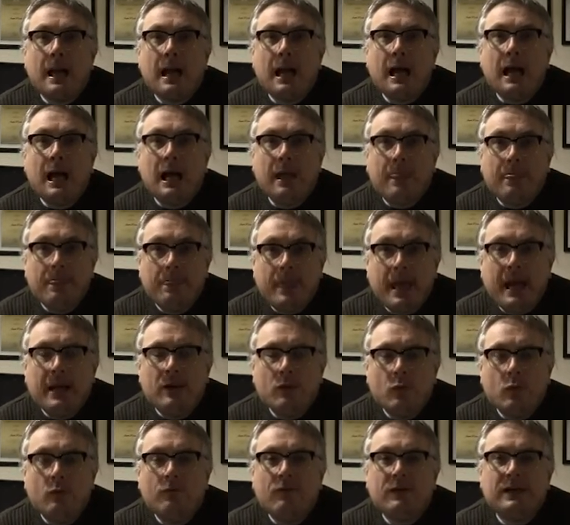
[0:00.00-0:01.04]
And then
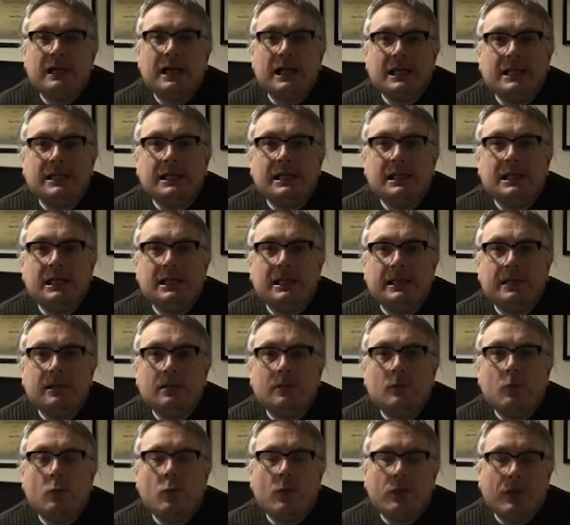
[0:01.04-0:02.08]
hopefully, ideally,
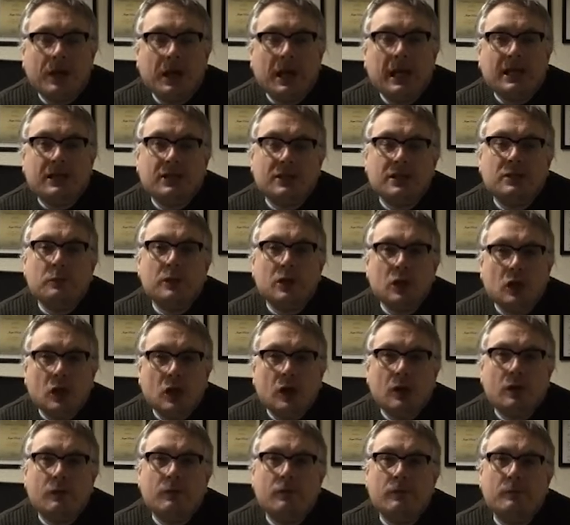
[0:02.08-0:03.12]
with the lessons we
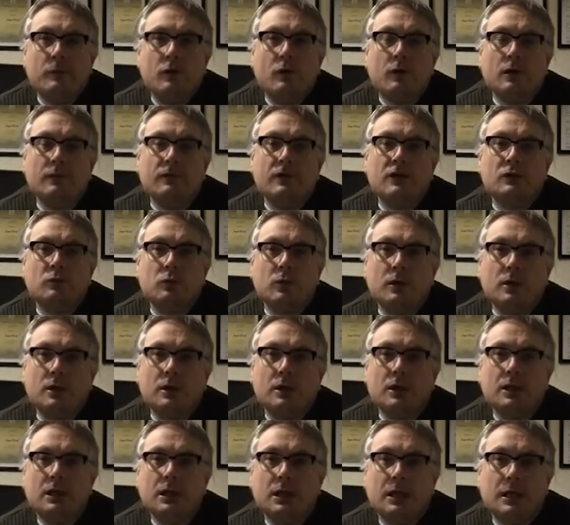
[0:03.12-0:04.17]
learn from all of this
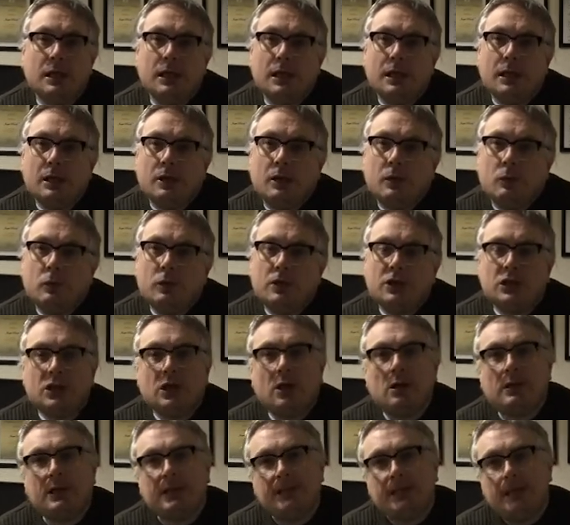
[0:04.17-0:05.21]
work, we
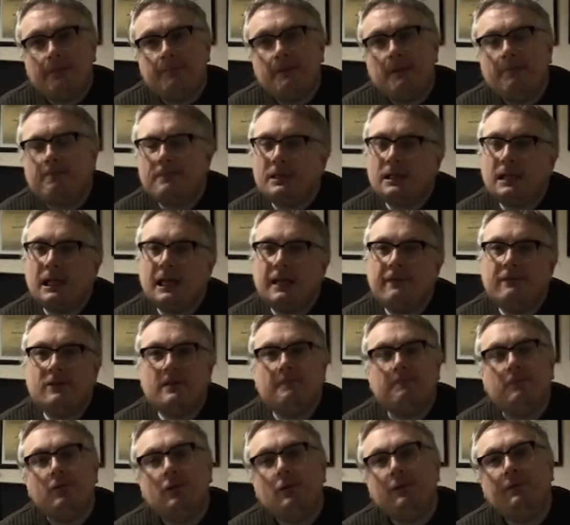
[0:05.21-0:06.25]
start to see members' lives
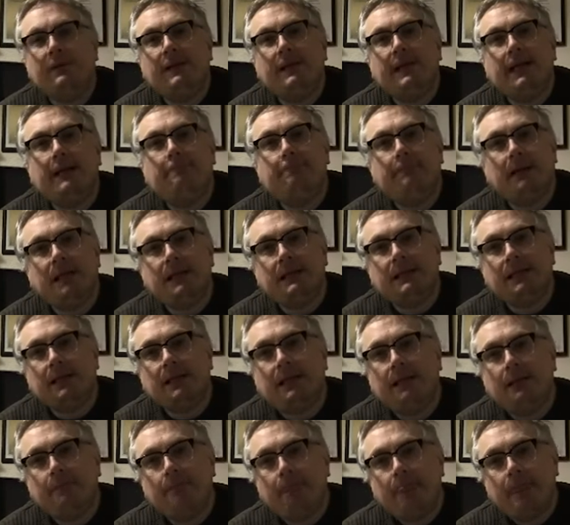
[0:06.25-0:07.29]
improve and get
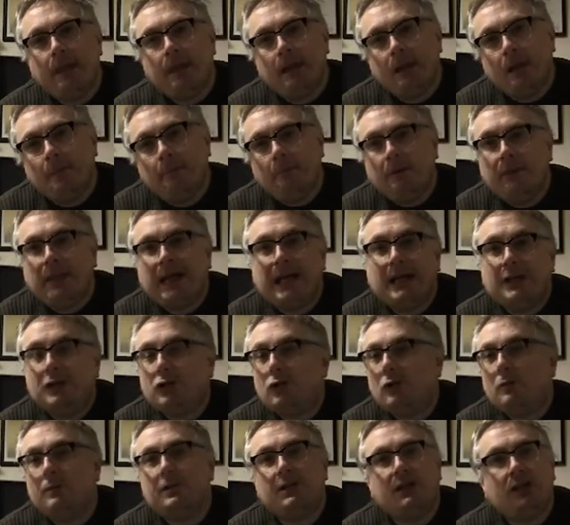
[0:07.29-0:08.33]
better. But that is
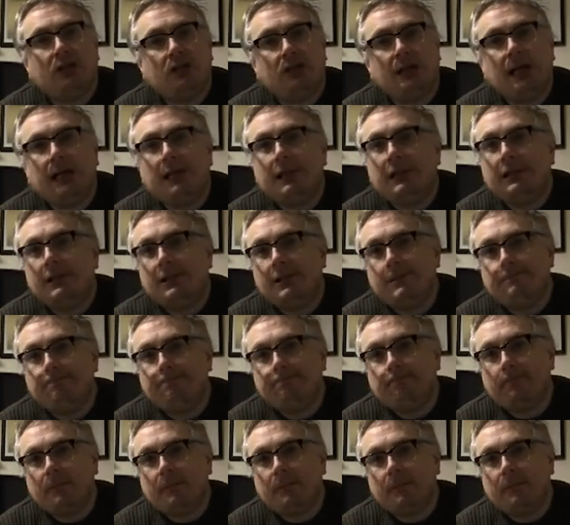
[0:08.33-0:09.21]
always the challenge.